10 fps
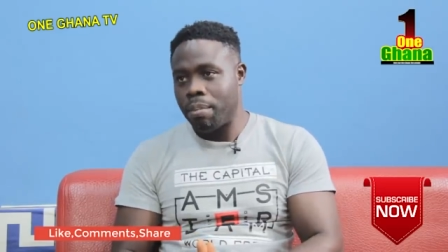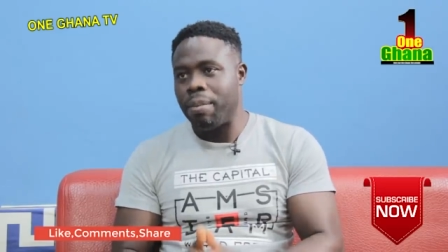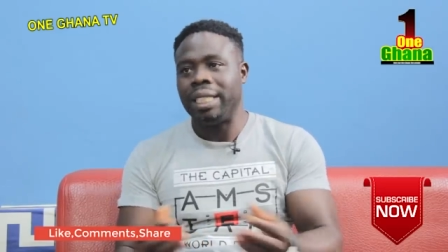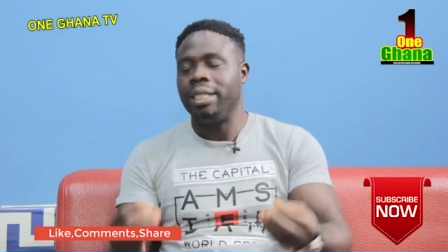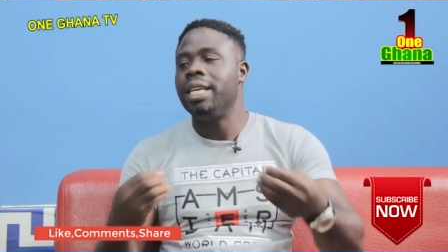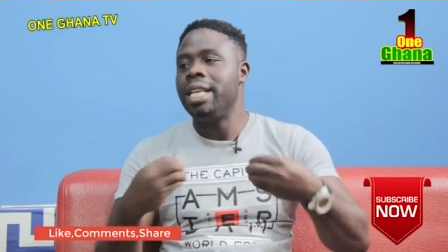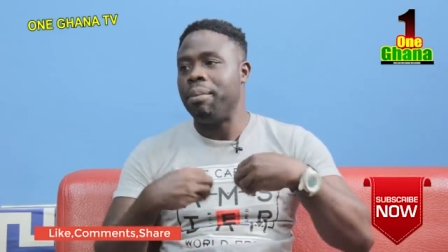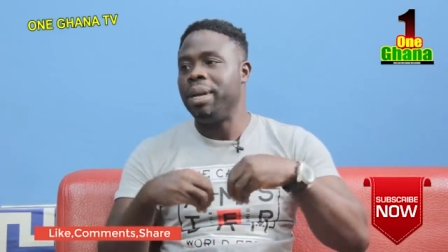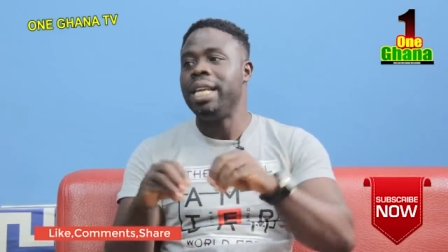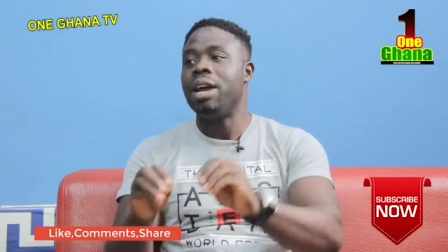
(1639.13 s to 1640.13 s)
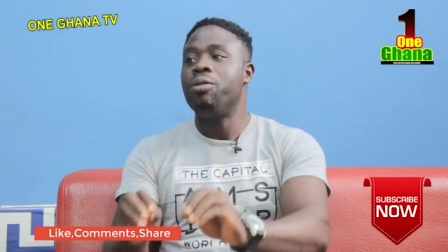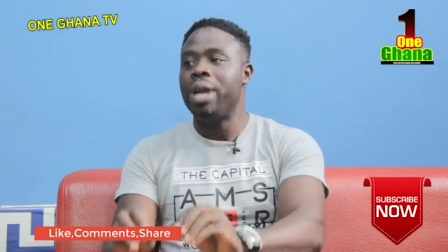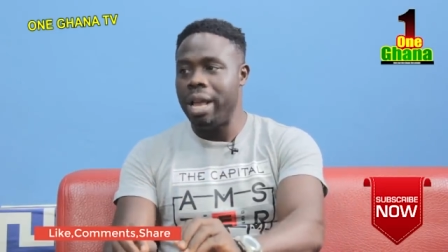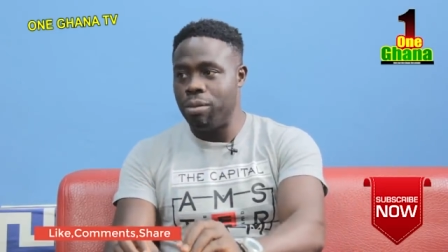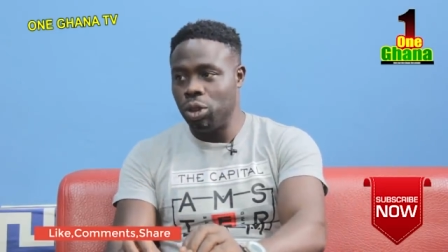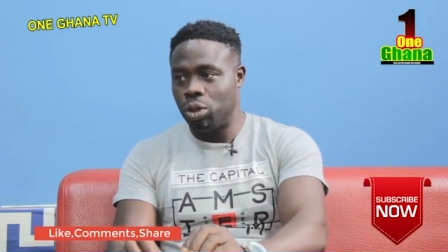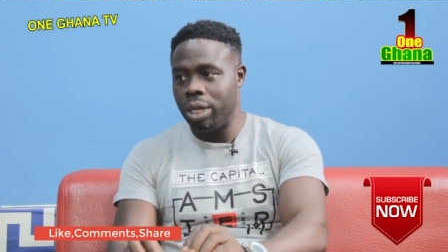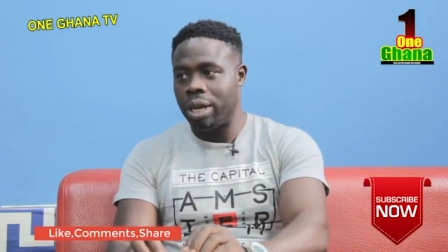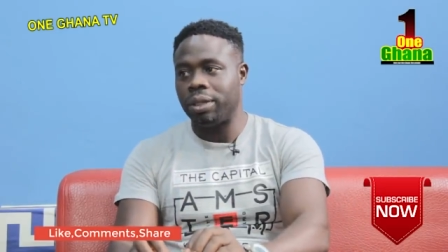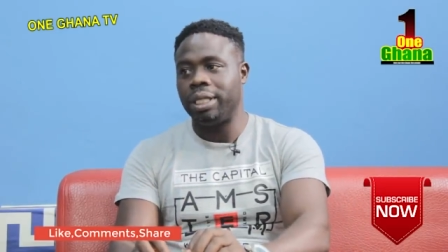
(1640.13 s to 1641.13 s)
But the Yamidia Bia Munsu,
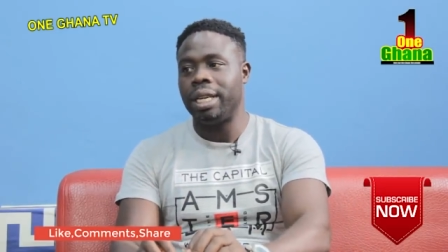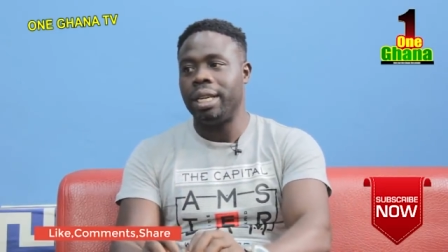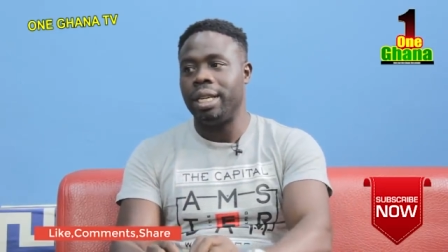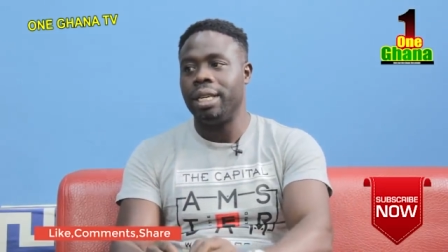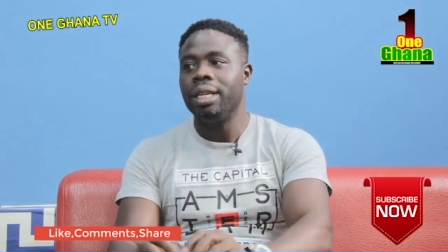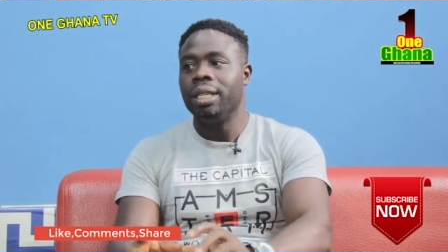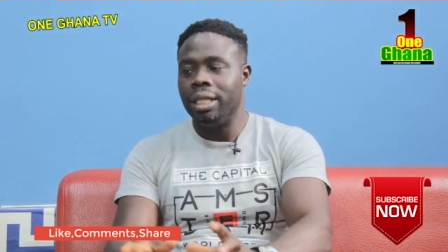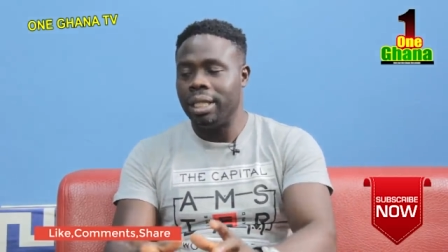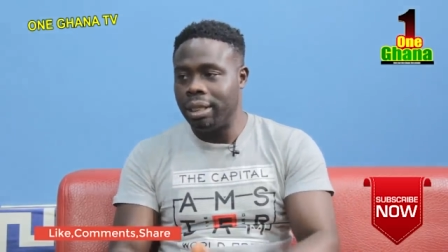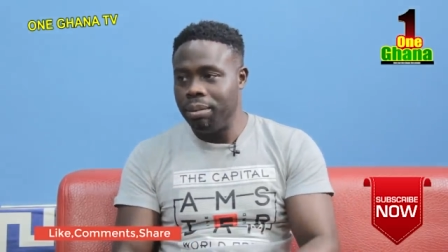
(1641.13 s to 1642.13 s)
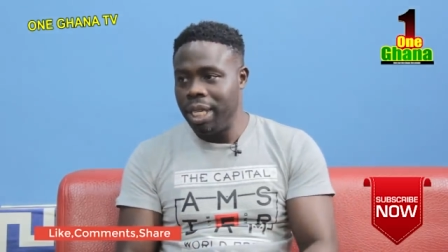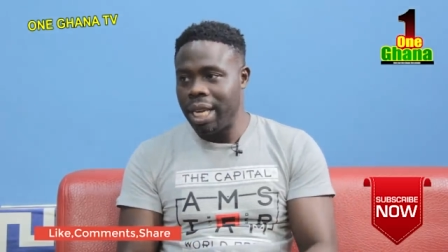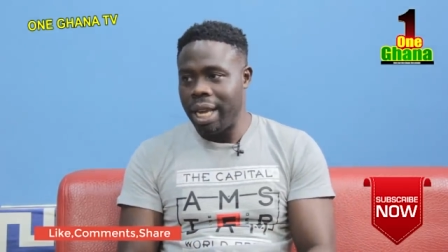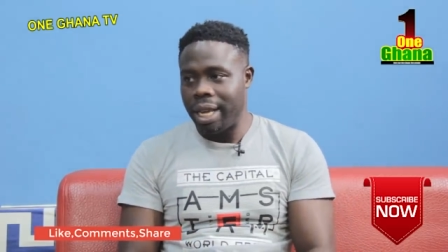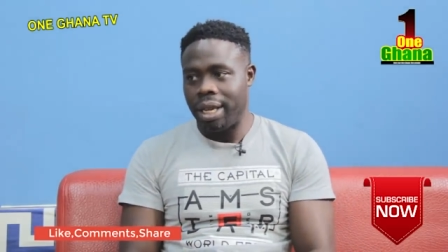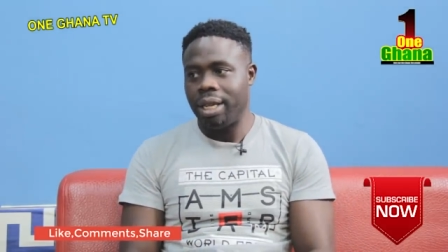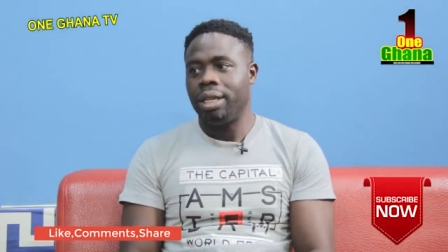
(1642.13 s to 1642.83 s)
dear, was here a day, yet me to me.